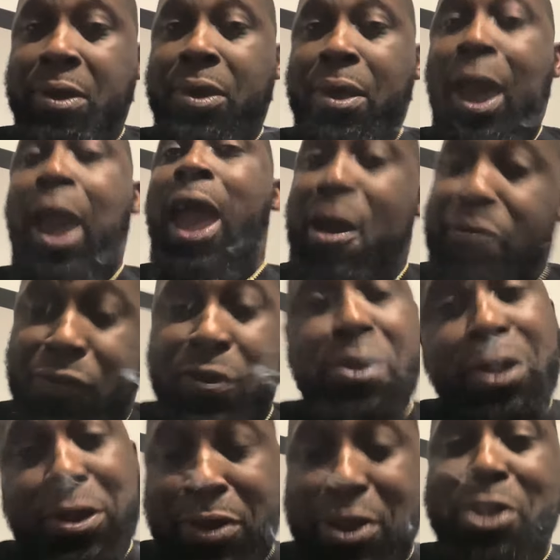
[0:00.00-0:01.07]
Having
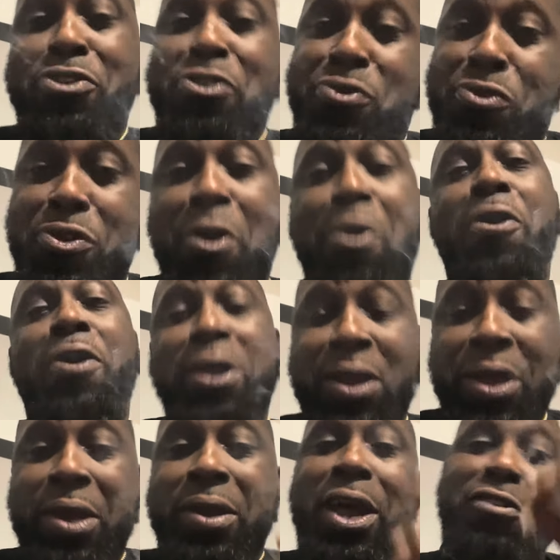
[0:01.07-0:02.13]
it and you know it.
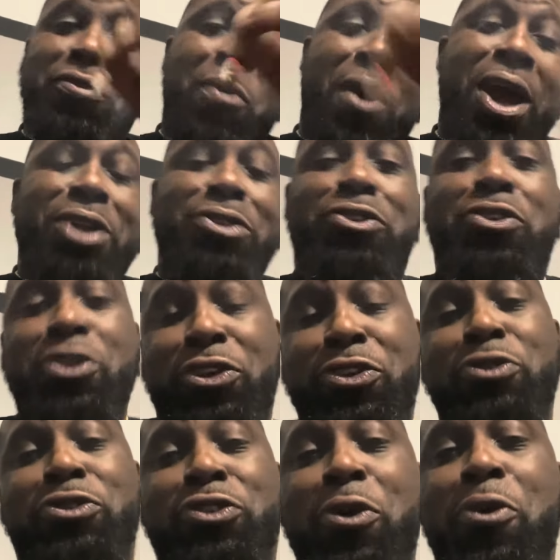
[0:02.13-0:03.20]
That's why it took you
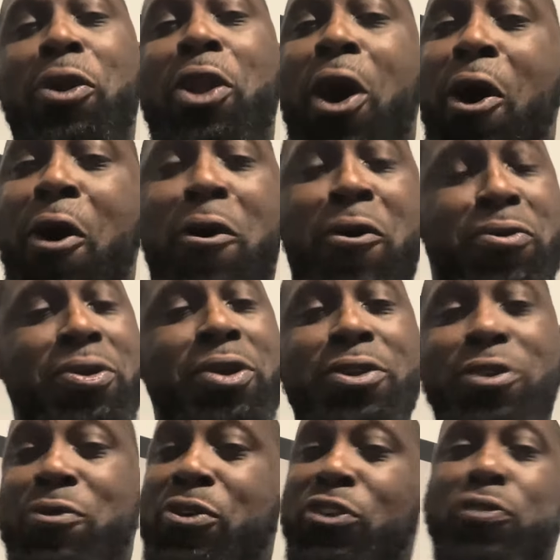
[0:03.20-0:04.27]
so long to
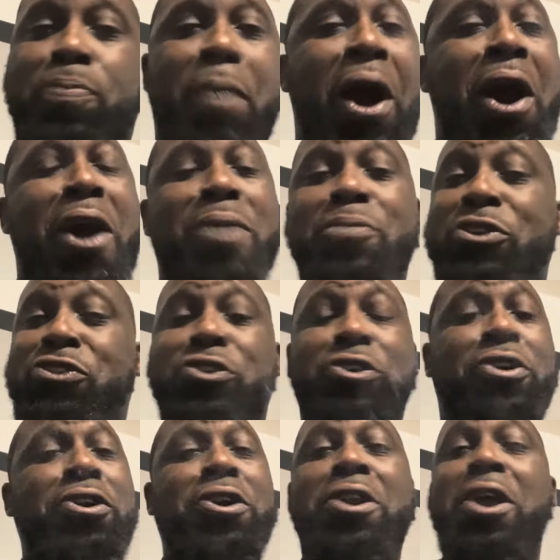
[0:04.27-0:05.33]
respond, but you
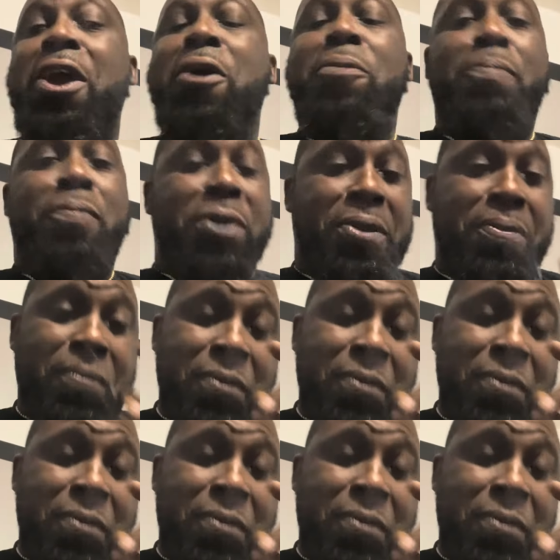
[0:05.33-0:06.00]
couldn't help it.